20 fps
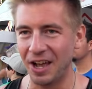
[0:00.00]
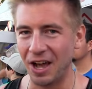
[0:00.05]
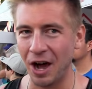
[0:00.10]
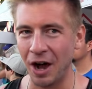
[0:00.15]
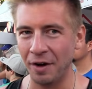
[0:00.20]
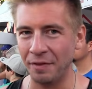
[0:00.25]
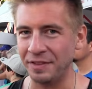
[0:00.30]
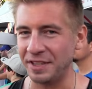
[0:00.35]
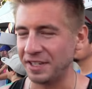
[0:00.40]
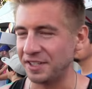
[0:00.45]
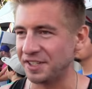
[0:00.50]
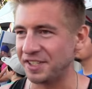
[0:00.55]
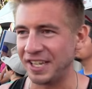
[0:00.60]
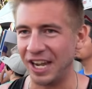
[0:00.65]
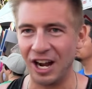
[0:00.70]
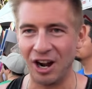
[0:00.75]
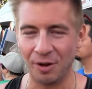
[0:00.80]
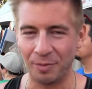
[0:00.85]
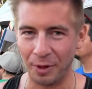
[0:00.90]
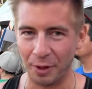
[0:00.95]
of these
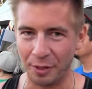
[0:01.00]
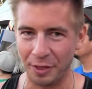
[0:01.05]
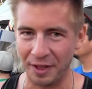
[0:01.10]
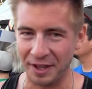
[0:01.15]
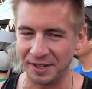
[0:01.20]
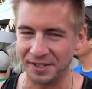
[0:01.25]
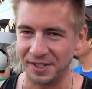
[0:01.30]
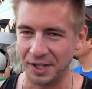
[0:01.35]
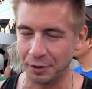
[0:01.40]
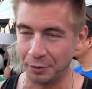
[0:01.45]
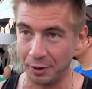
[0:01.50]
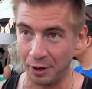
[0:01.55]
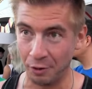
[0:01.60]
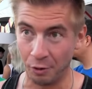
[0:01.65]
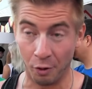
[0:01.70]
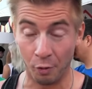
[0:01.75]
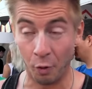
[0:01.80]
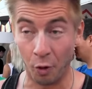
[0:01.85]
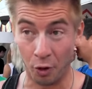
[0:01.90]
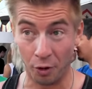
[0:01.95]
terrible things that we
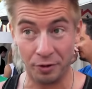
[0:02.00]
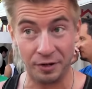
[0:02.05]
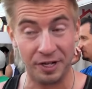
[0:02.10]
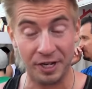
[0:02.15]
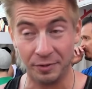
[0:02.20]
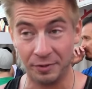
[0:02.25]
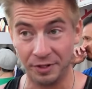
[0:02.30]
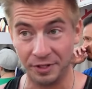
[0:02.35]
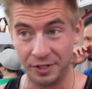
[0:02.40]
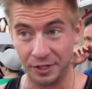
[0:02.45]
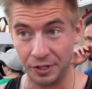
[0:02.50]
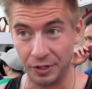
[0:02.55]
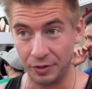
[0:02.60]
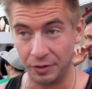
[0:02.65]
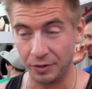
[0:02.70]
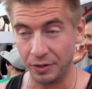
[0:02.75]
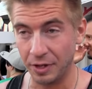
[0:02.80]
were warned he would do.